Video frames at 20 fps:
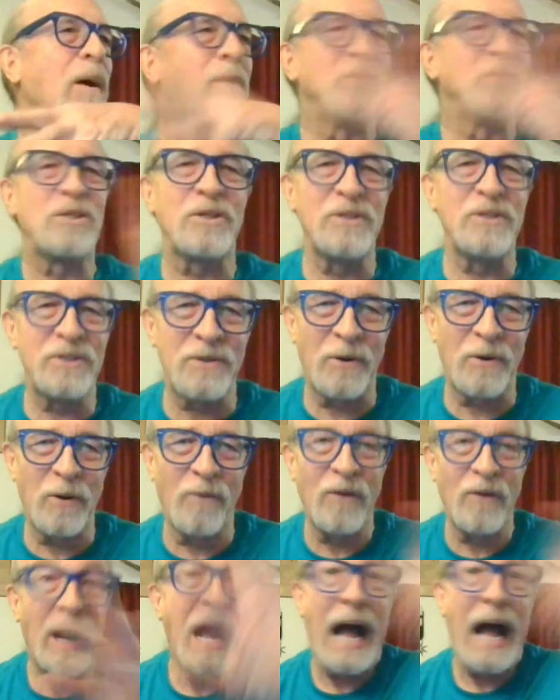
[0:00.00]
I'm just going to start
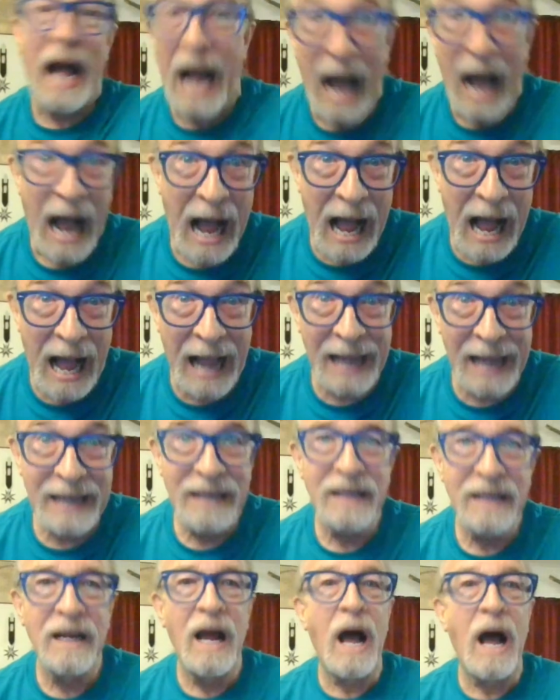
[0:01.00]
over.
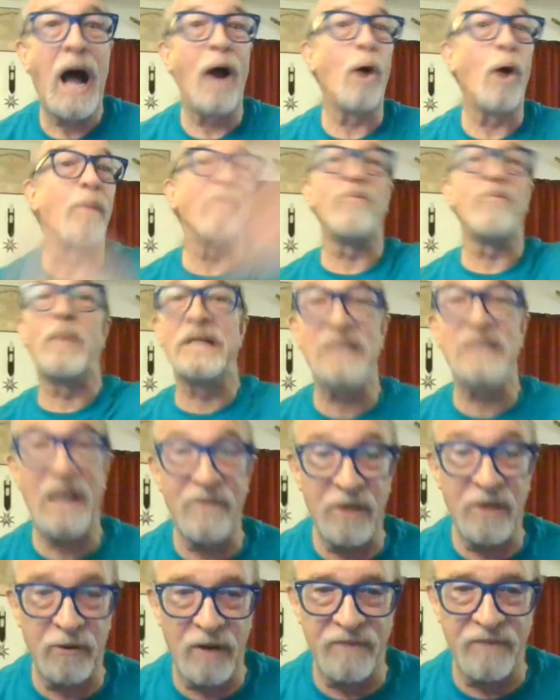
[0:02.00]
Hi. I hope everybody's
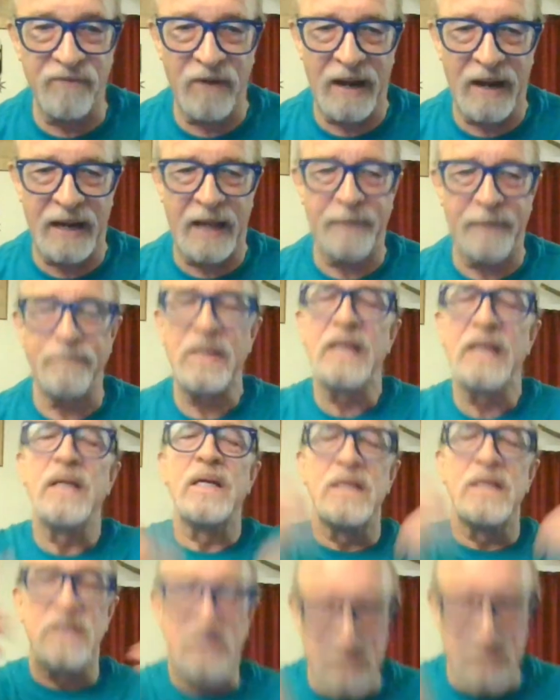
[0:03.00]
having a great Friday.
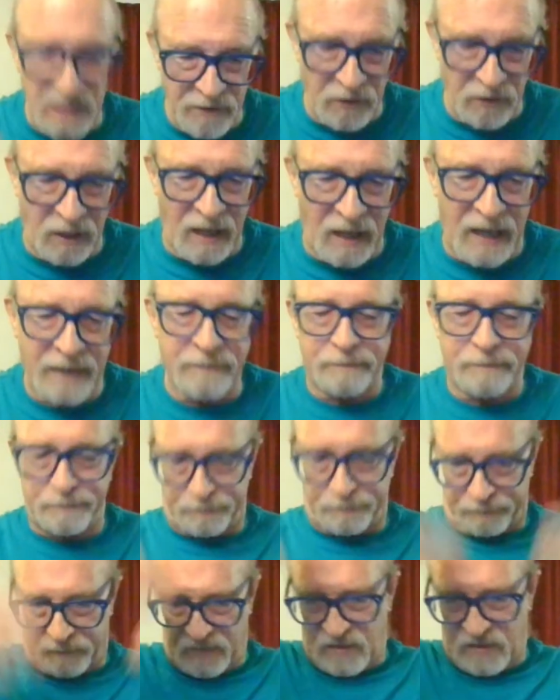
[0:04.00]
Centerline.
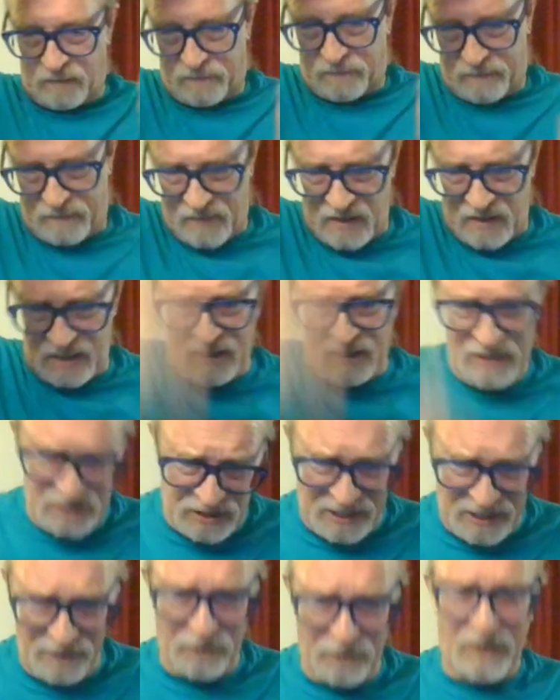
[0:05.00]
The
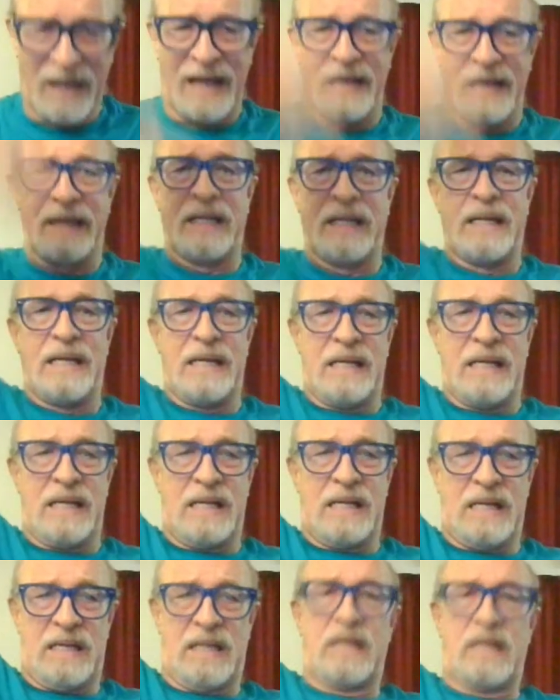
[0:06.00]
centerline.
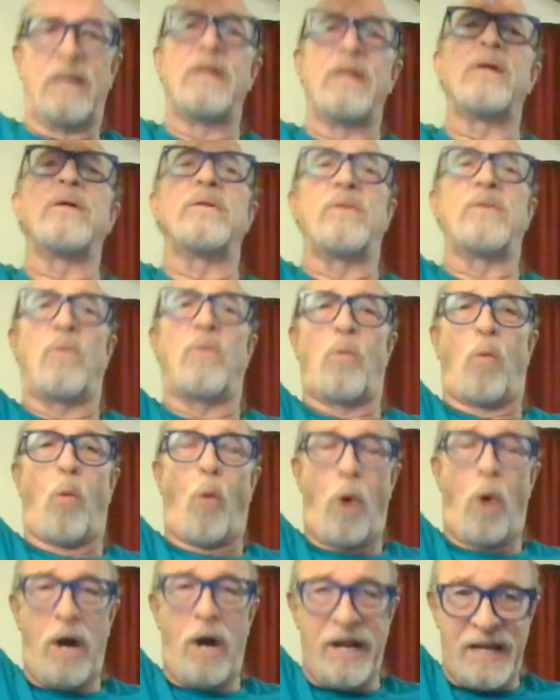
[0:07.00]

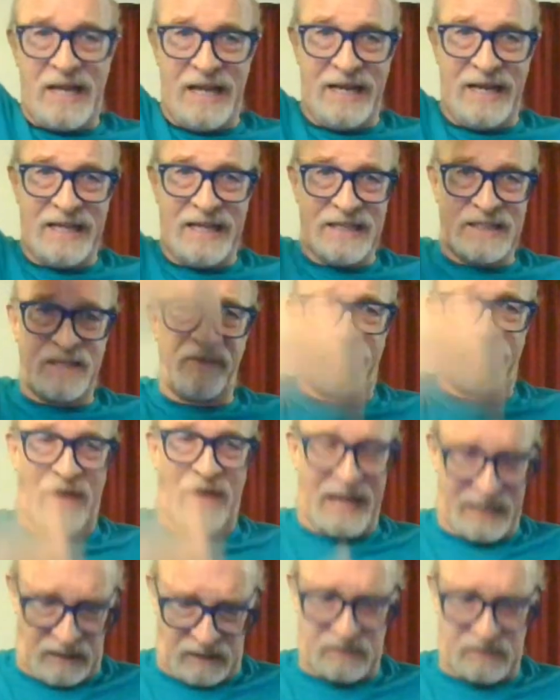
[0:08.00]
One, it is the
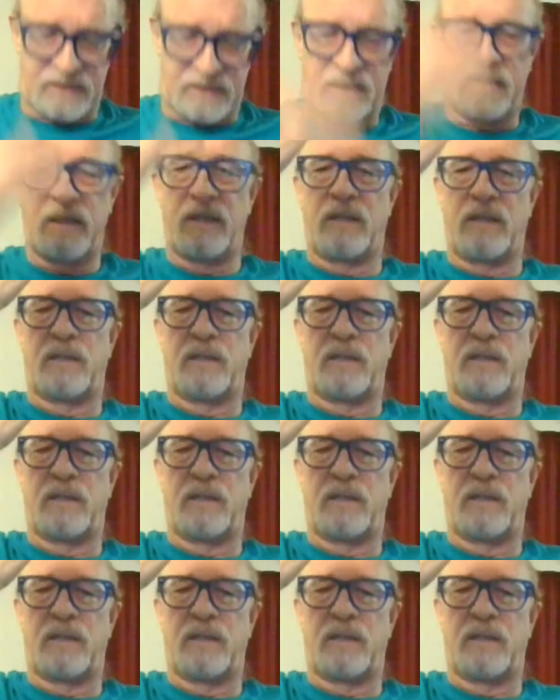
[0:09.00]
vitals.